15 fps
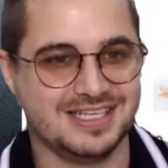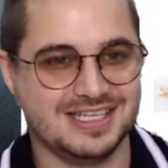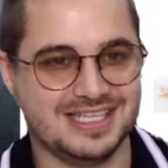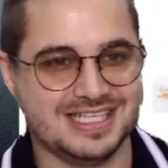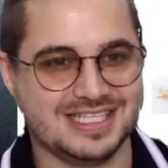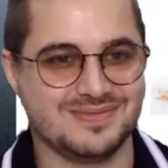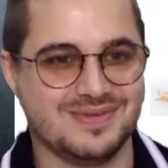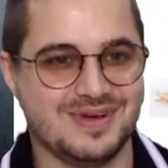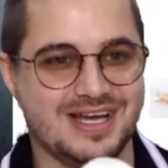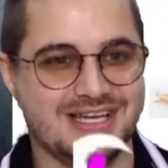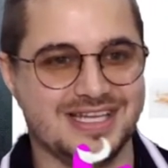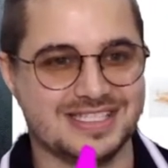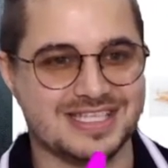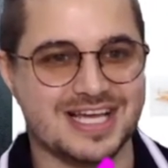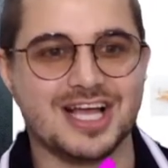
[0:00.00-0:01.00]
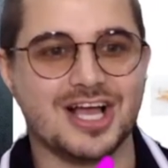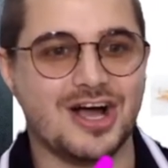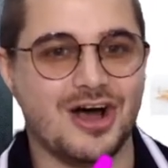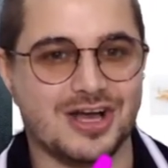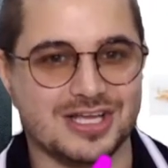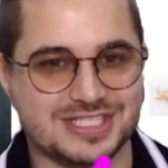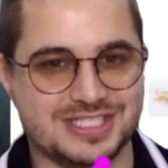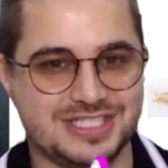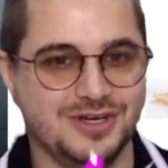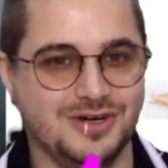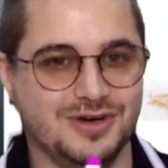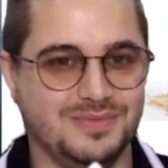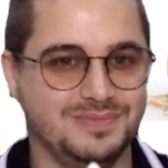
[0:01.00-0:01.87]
This one is a costume.